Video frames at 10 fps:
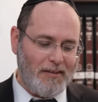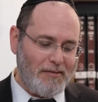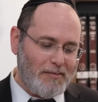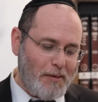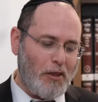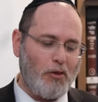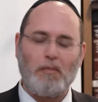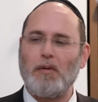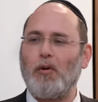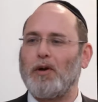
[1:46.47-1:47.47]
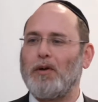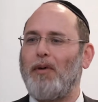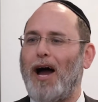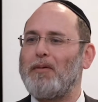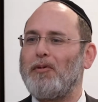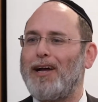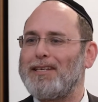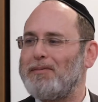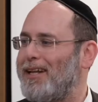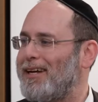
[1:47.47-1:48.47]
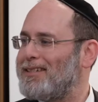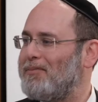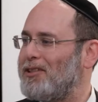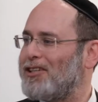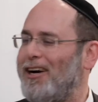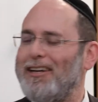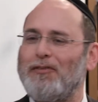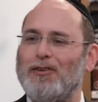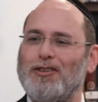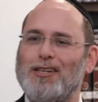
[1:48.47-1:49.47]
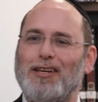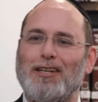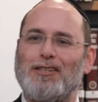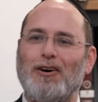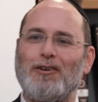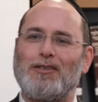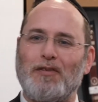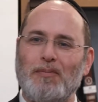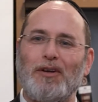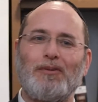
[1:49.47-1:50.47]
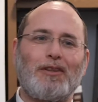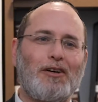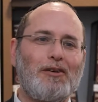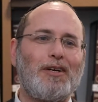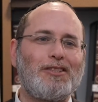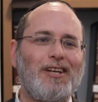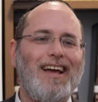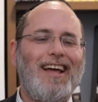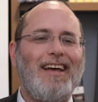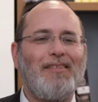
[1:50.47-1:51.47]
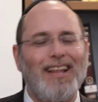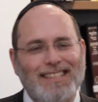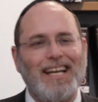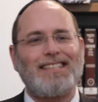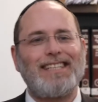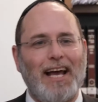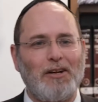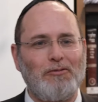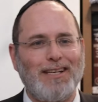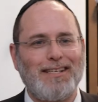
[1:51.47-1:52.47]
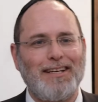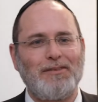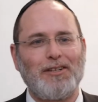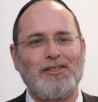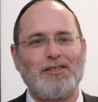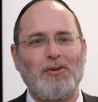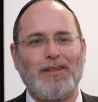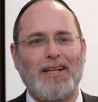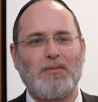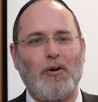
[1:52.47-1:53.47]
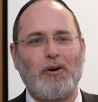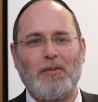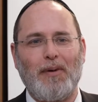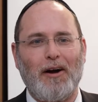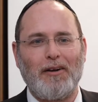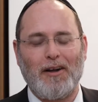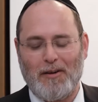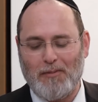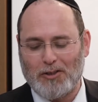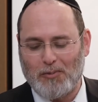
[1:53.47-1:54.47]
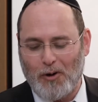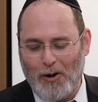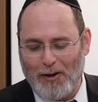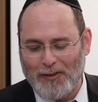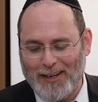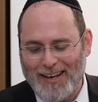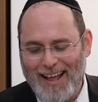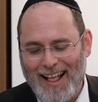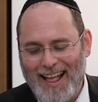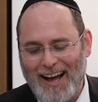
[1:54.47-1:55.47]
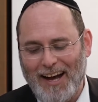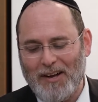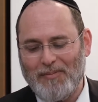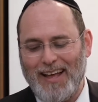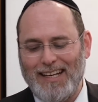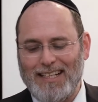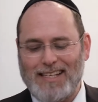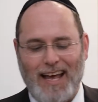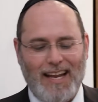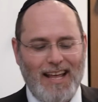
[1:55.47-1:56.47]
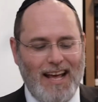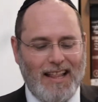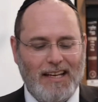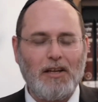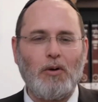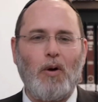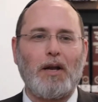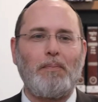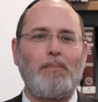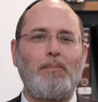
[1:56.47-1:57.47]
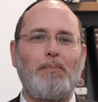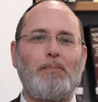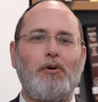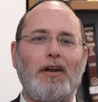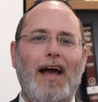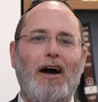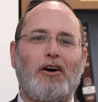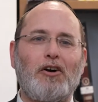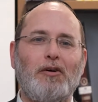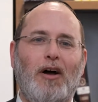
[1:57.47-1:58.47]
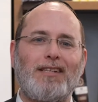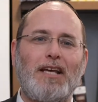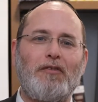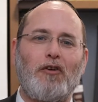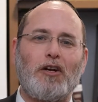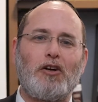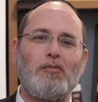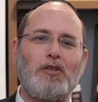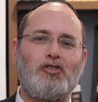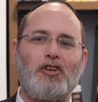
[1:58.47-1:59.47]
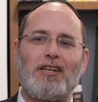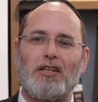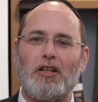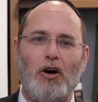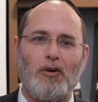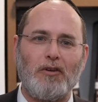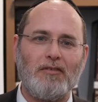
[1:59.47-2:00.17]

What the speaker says: he thought people wouldn't buy the Brisa de Melechas HaMishkan if it was just on its own, so he put it with the Chumash. And then he said a second reason, which is the one that's spoken about much more often, and he said that he didn't want to put out a sefer on Chumash just alone.